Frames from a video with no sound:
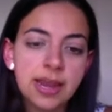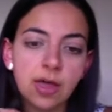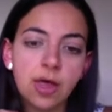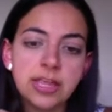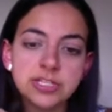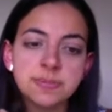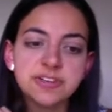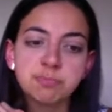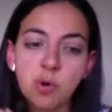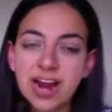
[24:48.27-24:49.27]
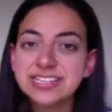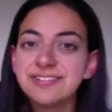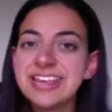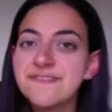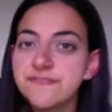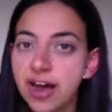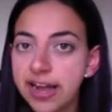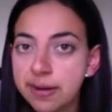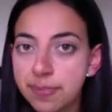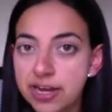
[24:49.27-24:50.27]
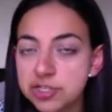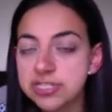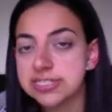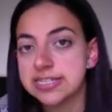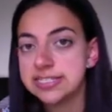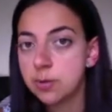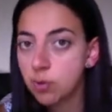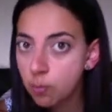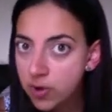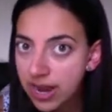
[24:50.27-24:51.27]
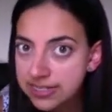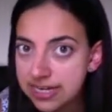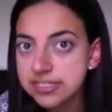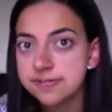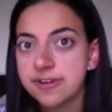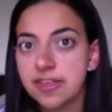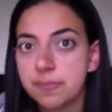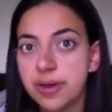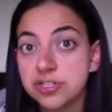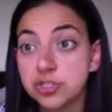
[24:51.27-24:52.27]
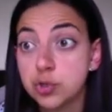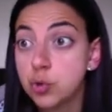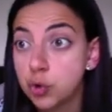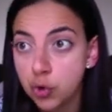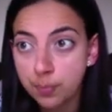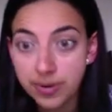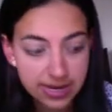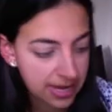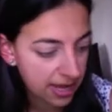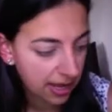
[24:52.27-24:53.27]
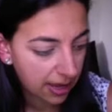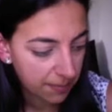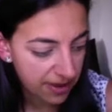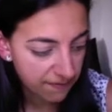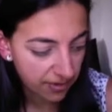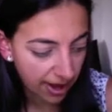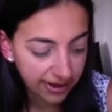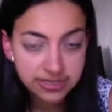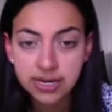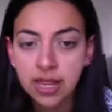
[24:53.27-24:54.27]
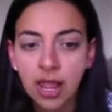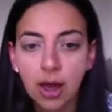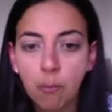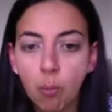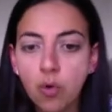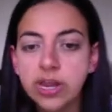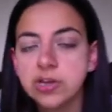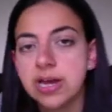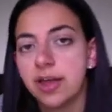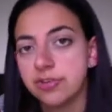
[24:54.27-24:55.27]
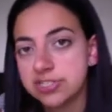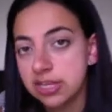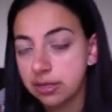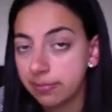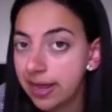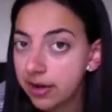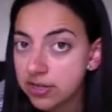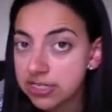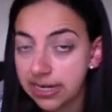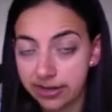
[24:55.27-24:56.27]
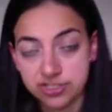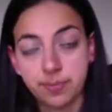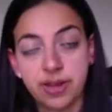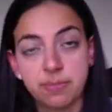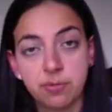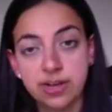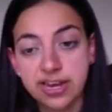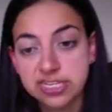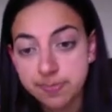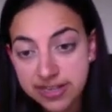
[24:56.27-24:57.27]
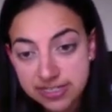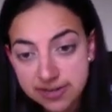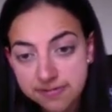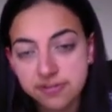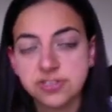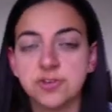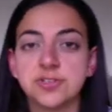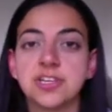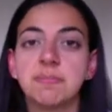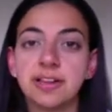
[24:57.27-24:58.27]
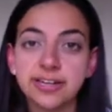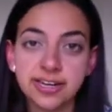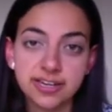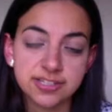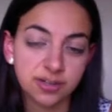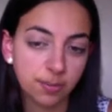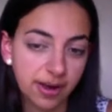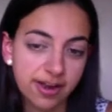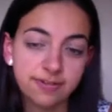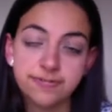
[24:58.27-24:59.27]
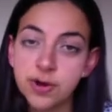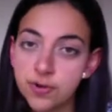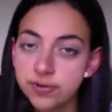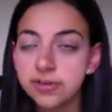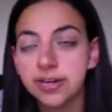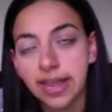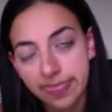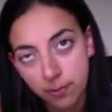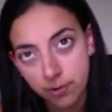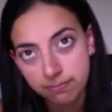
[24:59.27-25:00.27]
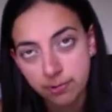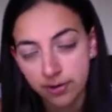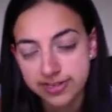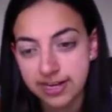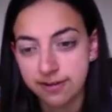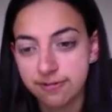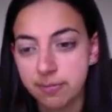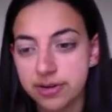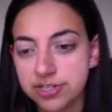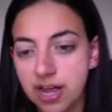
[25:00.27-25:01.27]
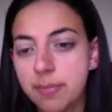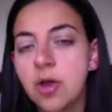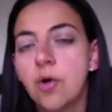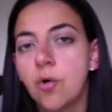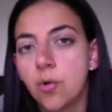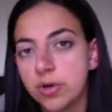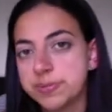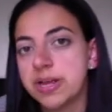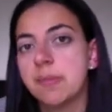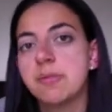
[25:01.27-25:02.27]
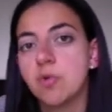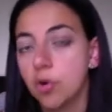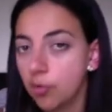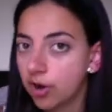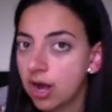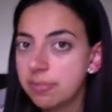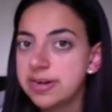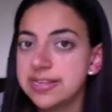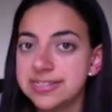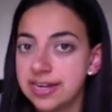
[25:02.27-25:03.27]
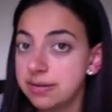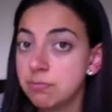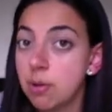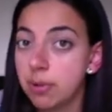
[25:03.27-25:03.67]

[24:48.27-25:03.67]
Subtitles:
Now, in terms of proactively inviting patients, as I said, when we identify the patients who could be invited, we could either send them letters. Letters are becoming really expensive, so some clinics, might phone. Again, that would probably take a fair bit of time. Or what's becoming more and more common is sending